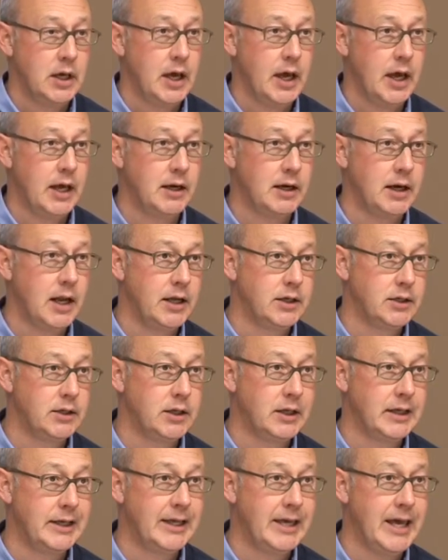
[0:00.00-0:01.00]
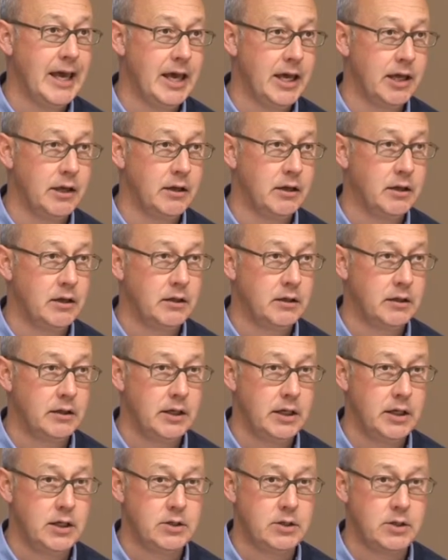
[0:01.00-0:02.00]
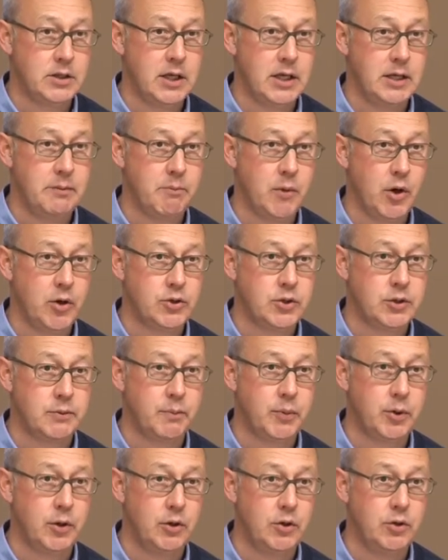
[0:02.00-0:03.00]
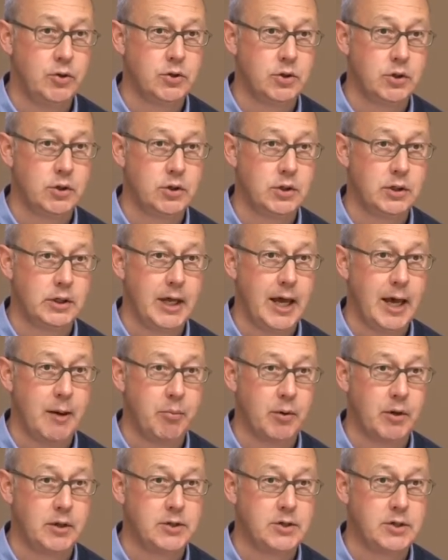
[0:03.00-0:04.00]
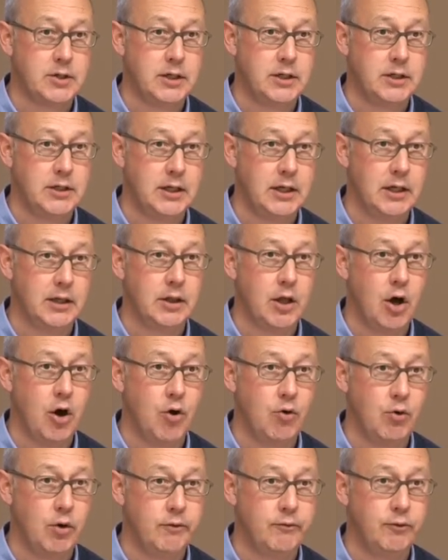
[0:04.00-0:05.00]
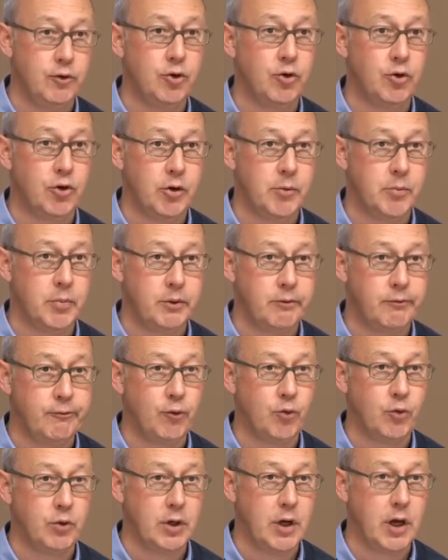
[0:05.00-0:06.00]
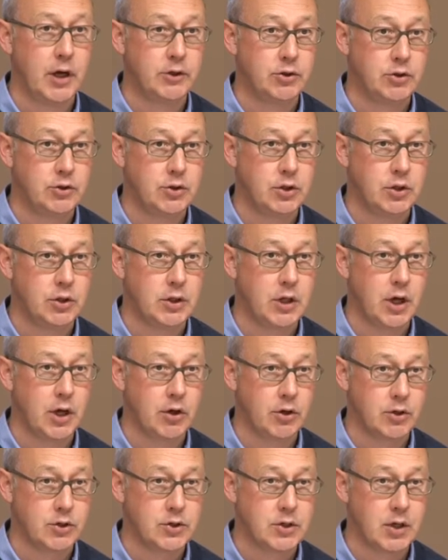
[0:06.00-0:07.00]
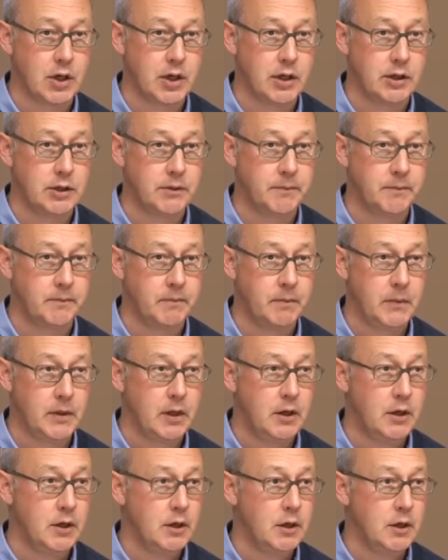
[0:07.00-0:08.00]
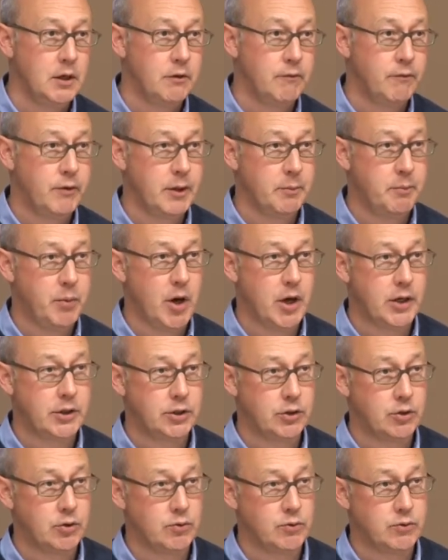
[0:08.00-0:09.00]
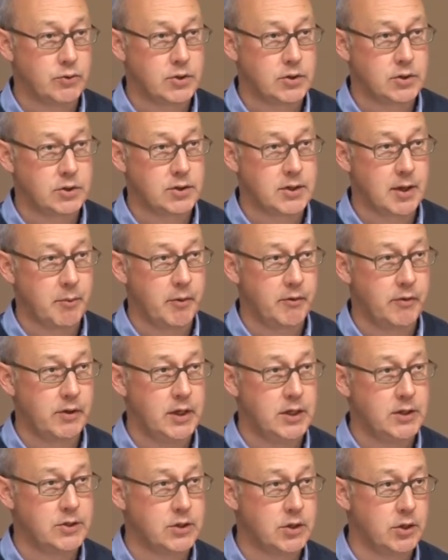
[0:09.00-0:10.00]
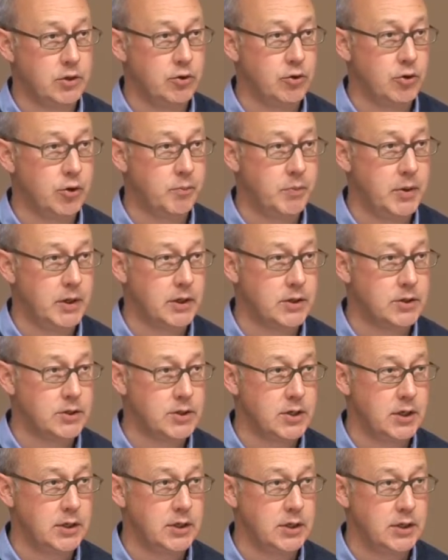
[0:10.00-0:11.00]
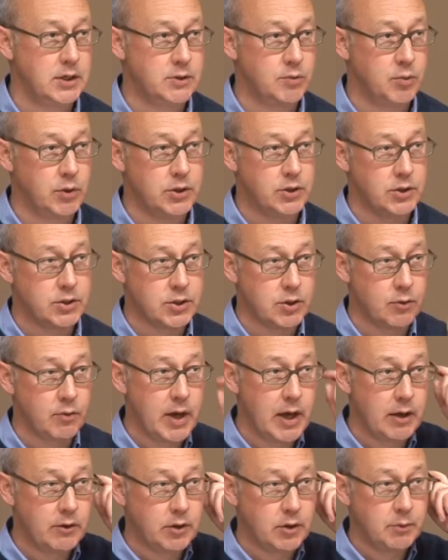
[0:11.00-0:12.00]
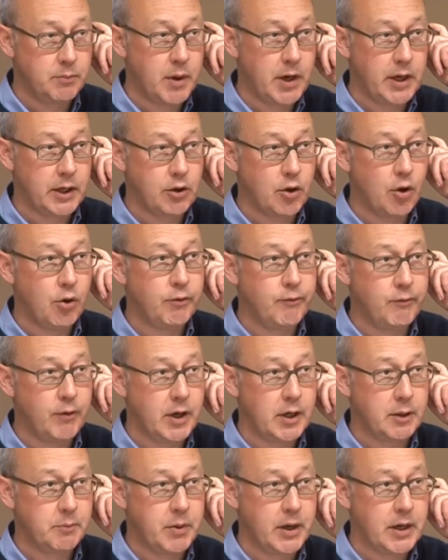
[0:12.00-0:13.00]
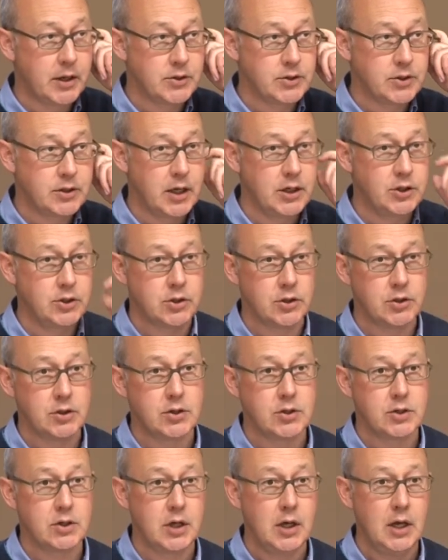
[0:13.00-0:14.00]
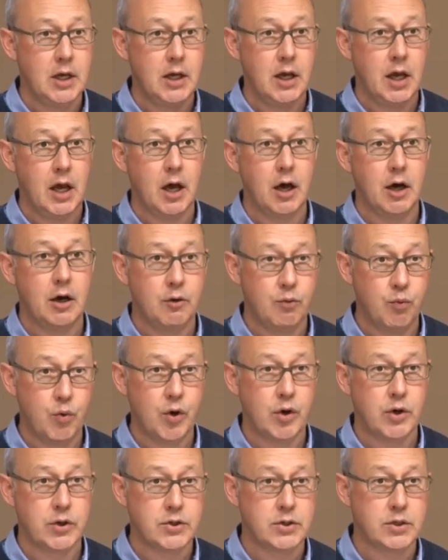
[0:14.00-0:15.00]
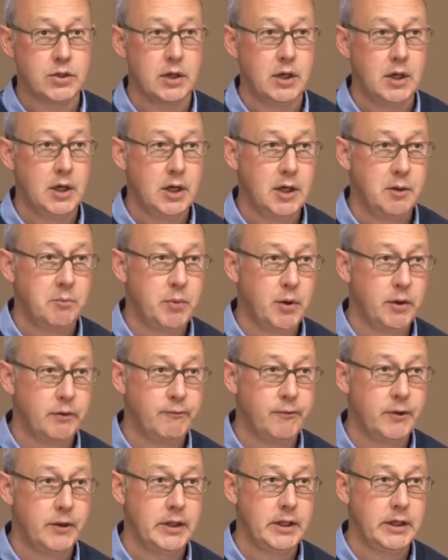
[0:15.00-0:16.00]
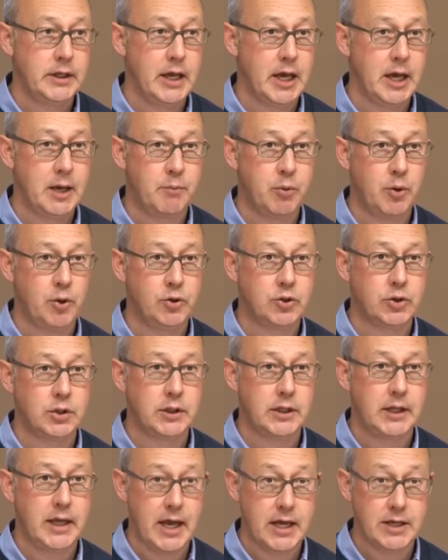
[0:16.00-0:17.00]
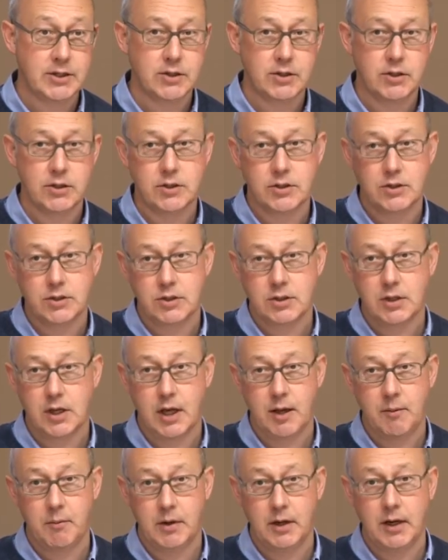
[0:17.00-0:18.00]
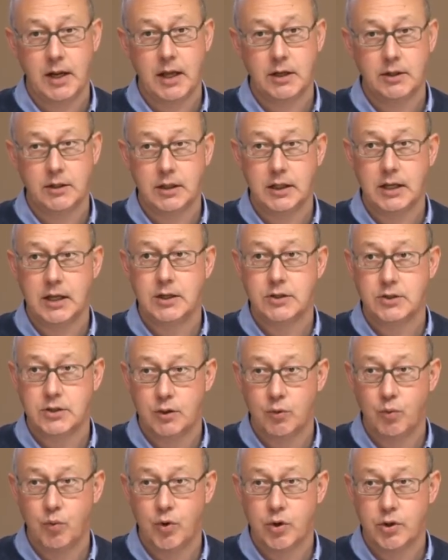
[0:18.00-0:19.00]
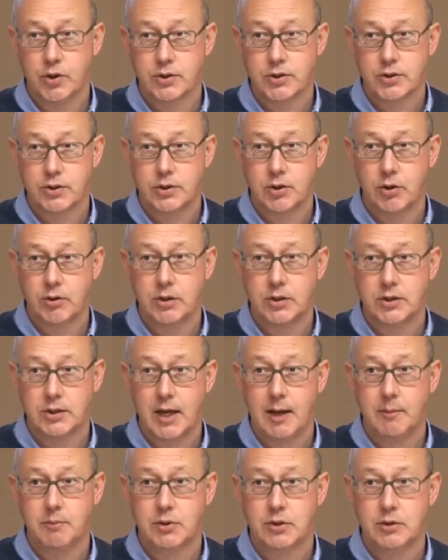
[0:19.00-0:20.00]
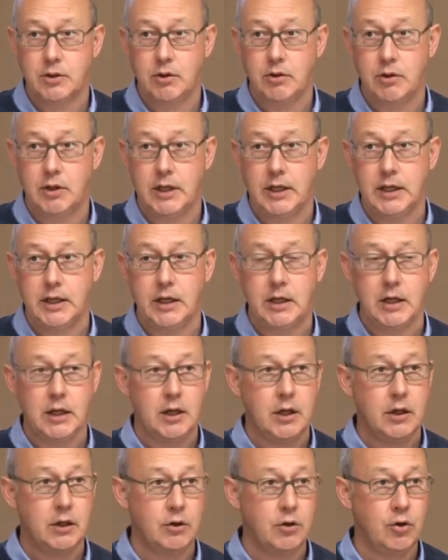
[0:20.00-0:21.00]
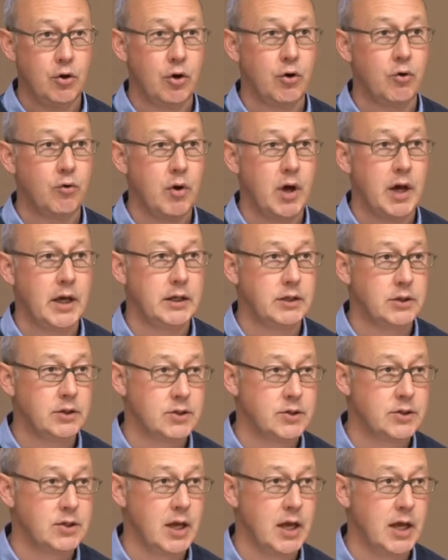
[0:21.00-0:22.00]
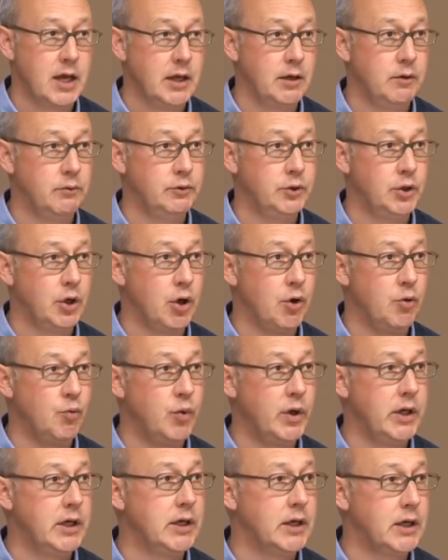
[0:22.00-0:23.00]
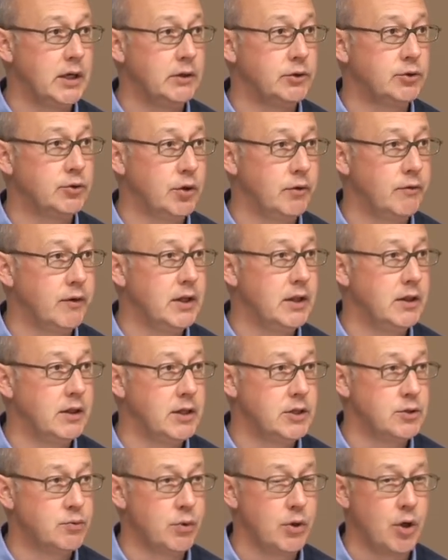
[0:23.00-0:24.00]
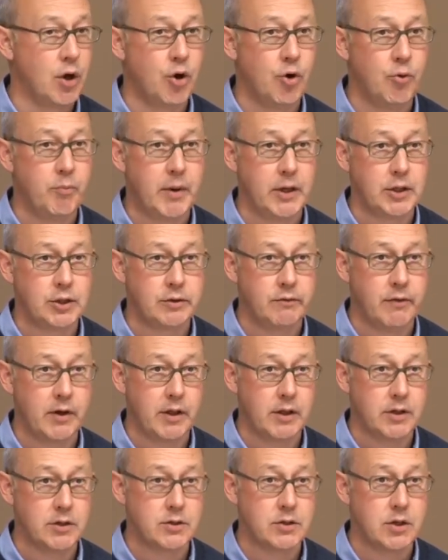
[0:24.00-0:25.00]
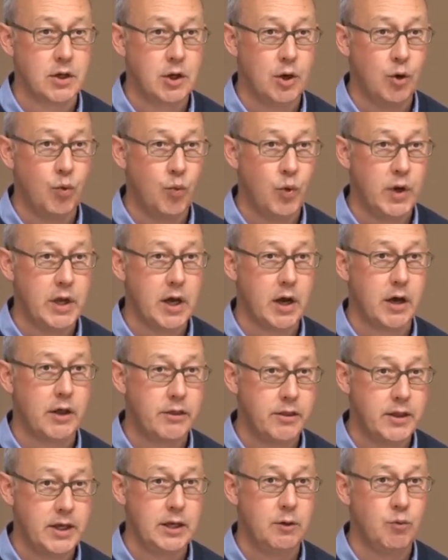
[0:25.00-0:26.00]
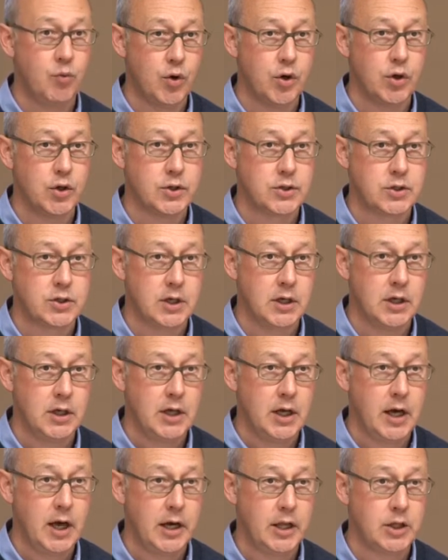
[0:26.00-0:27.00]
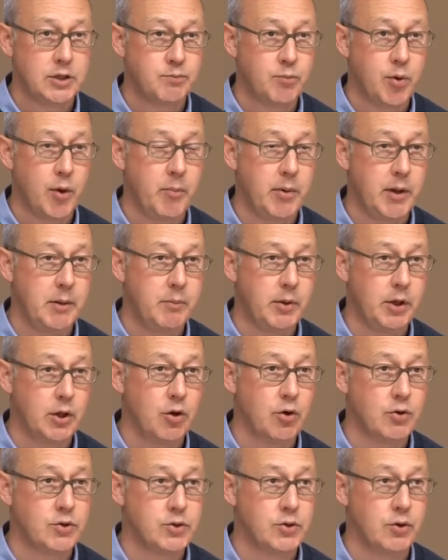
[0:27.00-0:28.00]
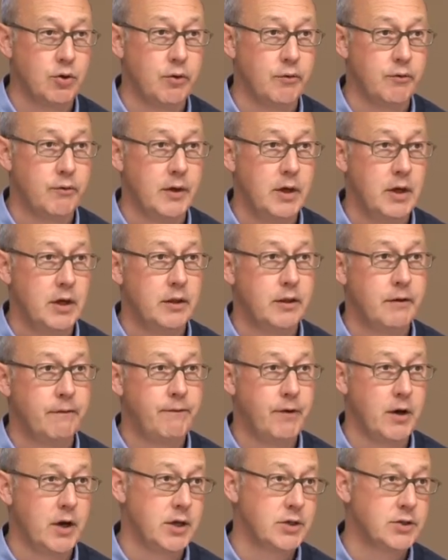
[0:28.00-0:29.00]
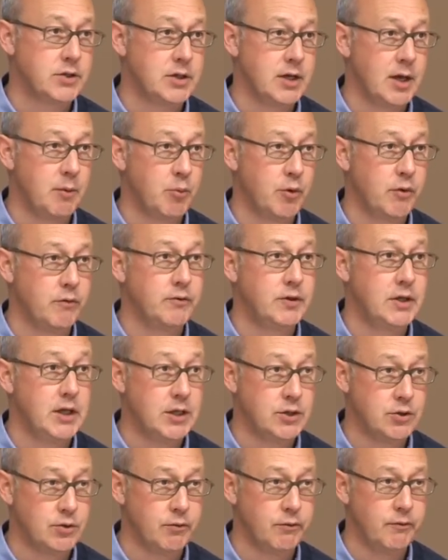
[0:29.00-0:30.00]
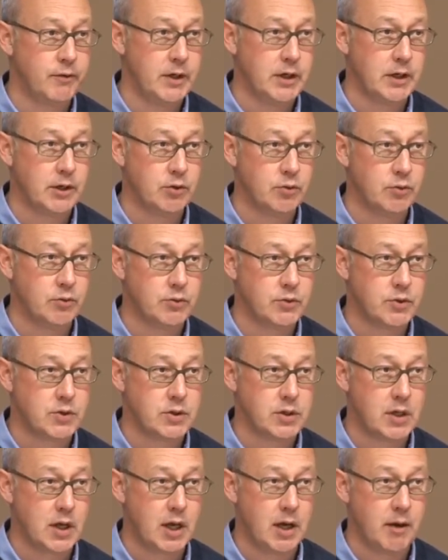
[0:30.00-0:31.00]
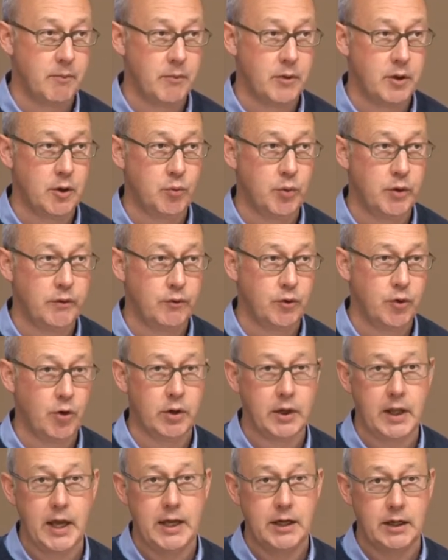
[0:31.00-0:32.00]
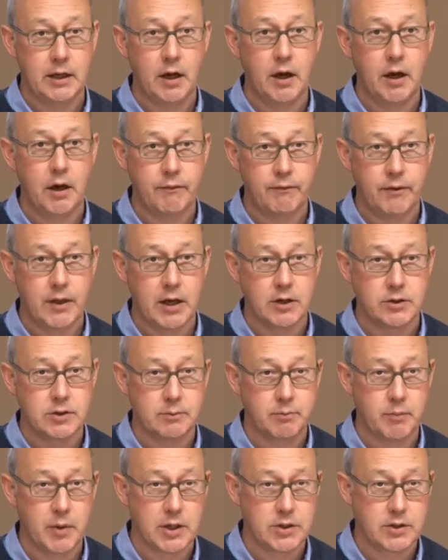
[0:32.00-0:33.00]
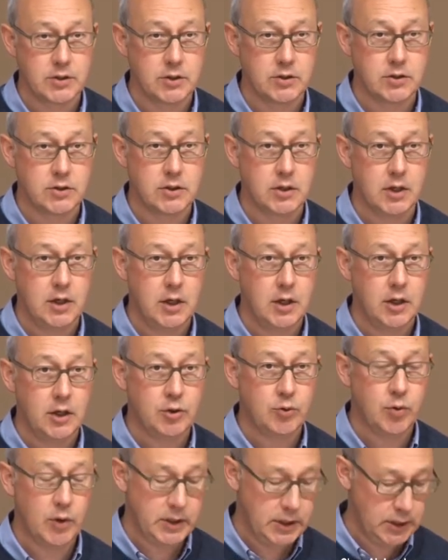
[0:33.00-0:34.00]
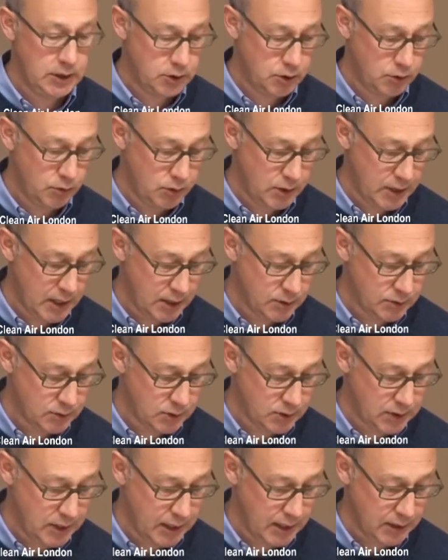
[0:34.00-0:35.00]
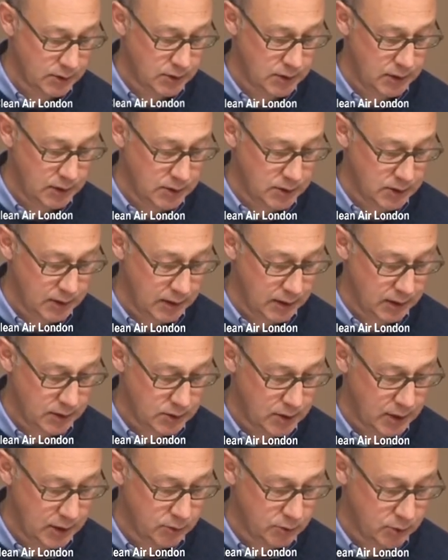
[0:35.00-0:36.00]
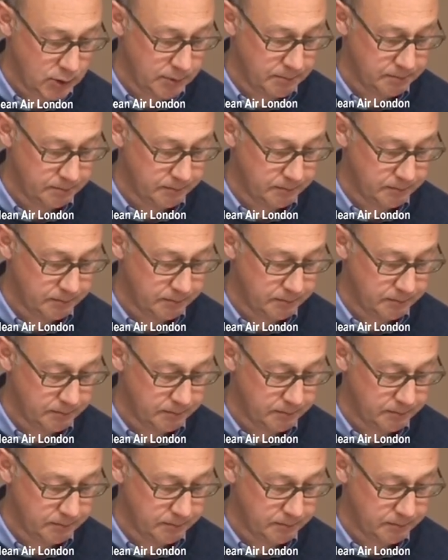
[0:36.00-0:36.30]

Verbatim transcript: And London, again, is the most polluted capital city in the whole of Europe for nitrogen dioxide. For the particles, some of the Eastern European cities, which are surrounded by coal-fired power stations, uh, are worse. But for the air pollution gases, um, London is the worst. So it is absolutely not right to say, you know, we're sort of in this with a whole bunch of others. We are the worst, and it's probably because of the vast number of diesel vehicles um, that we've got 8,500 buses, 22,000 taxis, etc.